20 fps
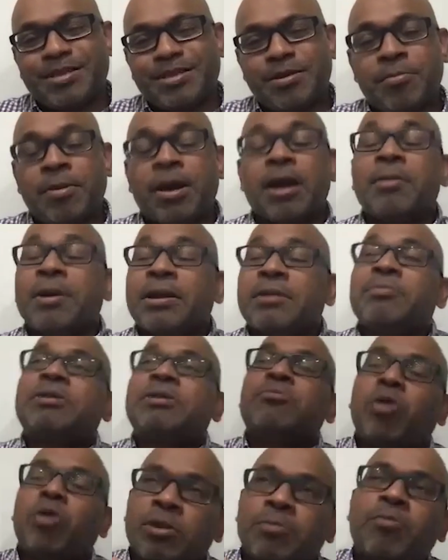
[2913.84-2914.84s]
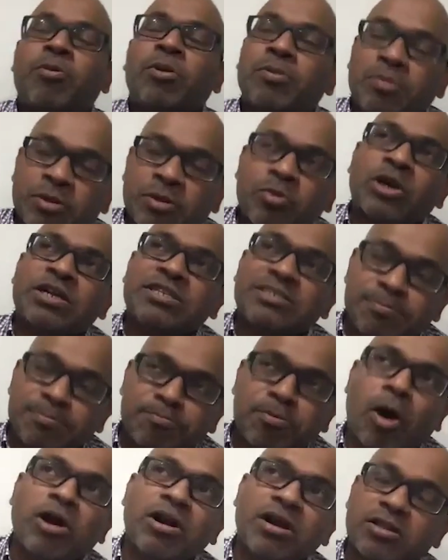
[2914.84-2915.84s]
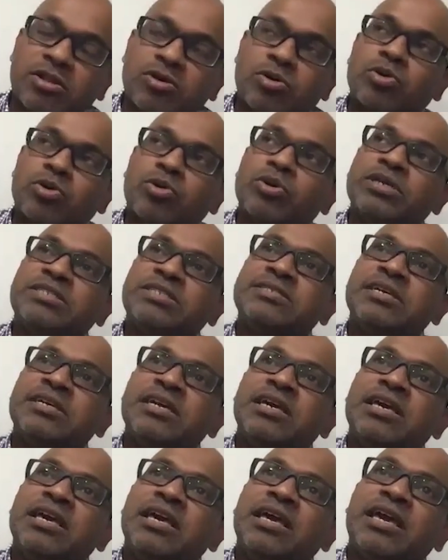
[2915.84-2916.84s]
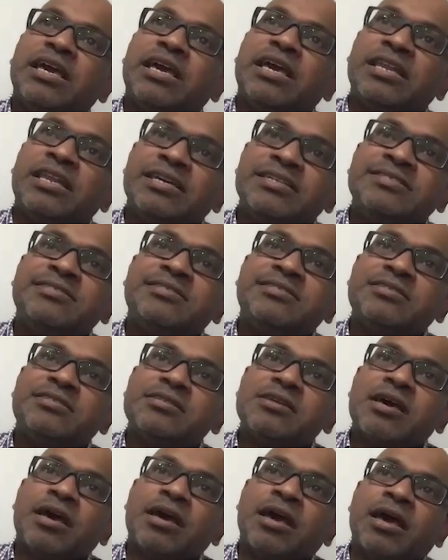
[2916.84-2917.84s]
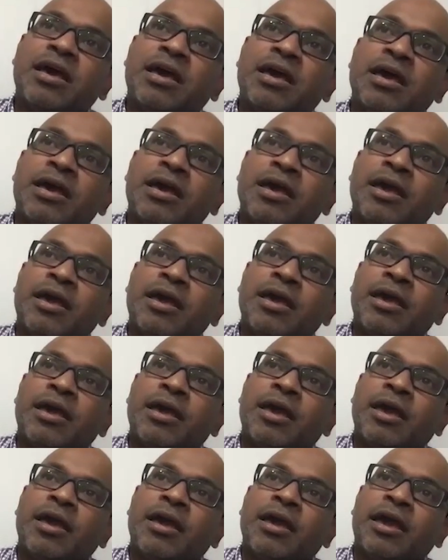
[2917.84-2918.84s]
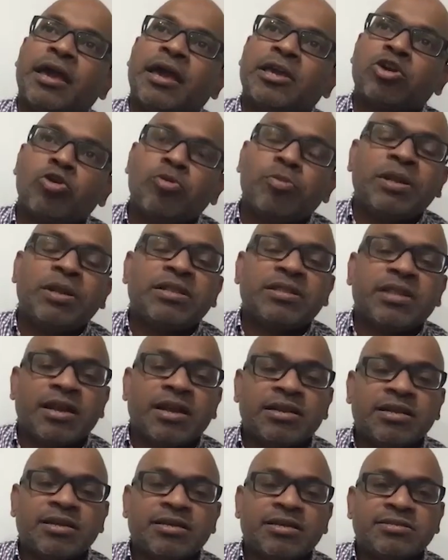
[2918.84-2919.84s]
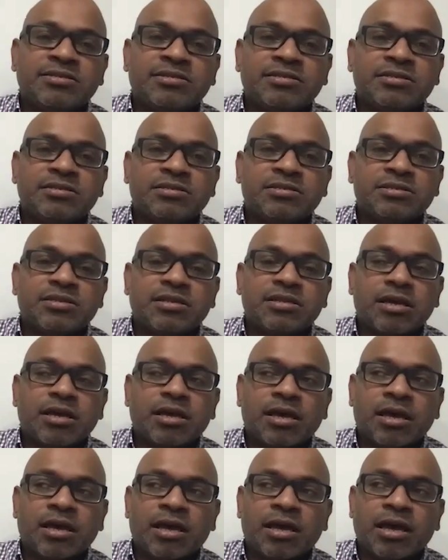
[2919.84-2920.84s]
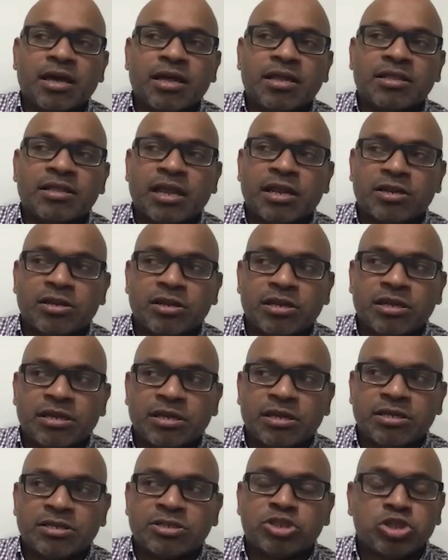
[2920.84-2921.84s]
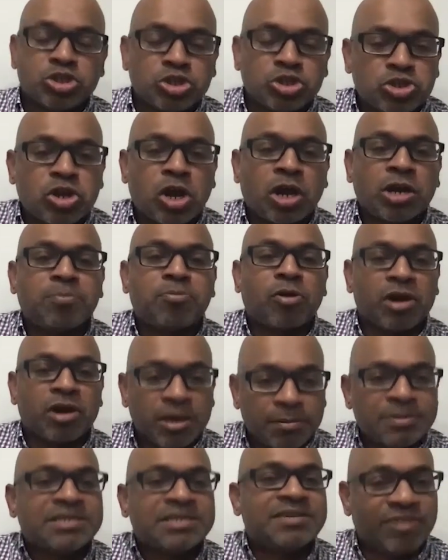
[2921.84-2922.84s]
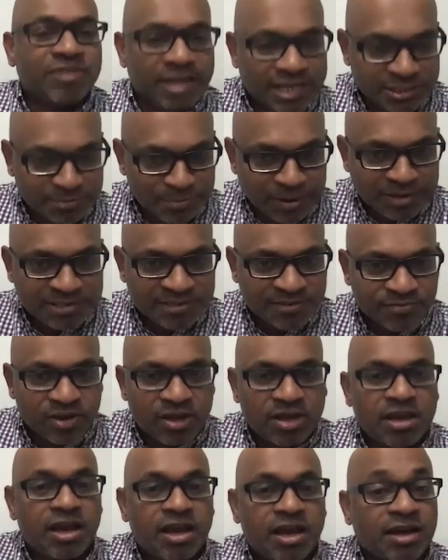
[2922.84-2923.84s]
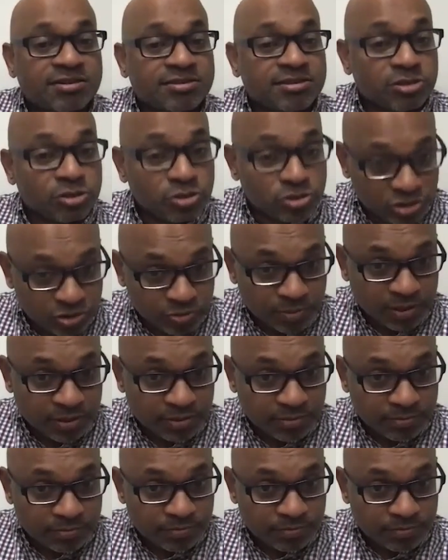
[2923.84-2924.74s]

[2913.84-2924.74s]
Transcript: but more important, what is important though is it is equipment that is not prohibitively expensive as it used to be.